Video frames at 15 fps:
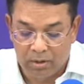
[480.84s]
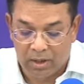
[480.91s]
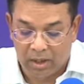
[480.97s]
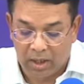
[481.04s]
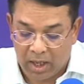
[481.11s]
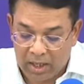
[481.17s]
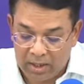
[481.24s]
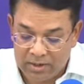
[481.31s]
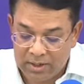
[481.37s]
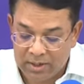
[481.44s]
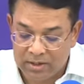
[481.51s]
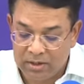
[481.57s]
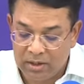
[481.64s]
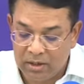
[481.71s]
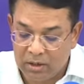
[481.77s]
the
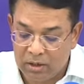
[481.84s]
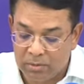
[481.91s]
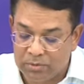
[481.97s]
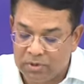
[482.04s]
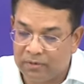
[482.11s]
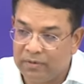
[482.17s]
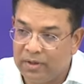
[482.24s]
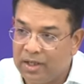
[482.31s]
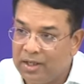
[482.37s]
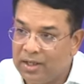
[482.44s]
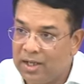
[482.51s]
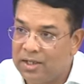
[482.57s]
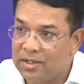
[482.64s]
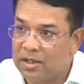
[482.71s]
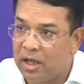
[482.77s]
largest in terms of
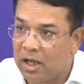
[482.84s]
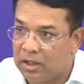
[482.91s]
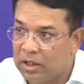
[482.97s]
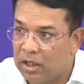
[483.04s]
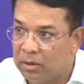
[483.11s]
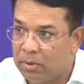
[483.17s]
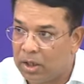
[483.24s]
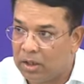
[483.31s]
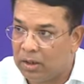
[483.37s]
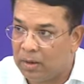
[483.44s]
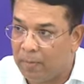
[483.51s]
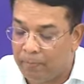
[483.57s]
area is Adilabad.